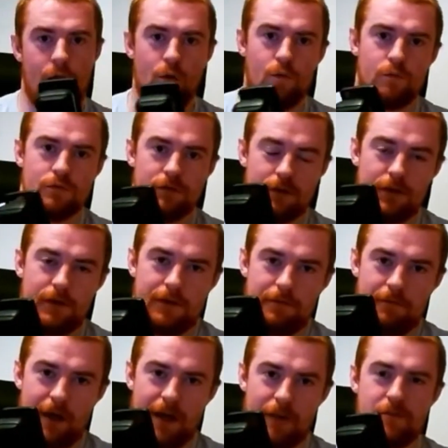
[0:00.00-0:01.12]
Hello,
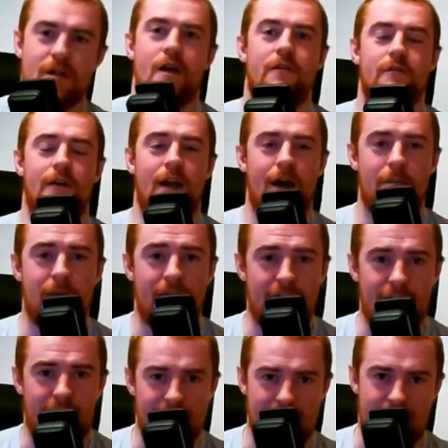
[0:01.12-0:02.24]
my name's Alan and I'm
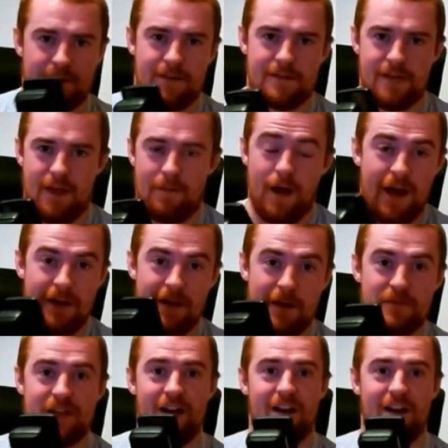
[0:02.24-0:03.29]
making a tactics game and I'm still